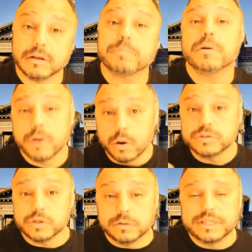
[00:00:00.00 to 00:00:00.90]

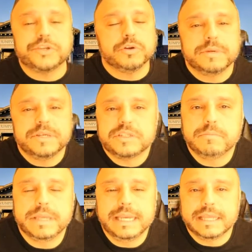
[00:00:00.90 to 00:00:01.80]
proposal that you'll be
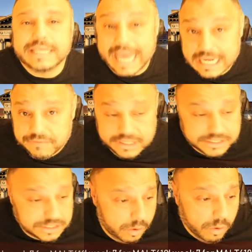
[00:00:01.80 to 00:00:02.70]
submitting at the end of
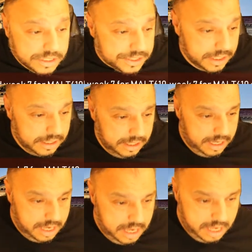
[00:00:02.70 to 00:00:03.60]
this course.
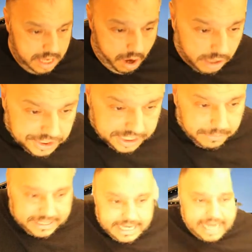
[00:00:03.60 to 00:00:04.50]
Also going to
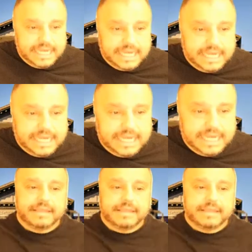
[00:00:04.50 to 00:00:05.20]
be taking a look at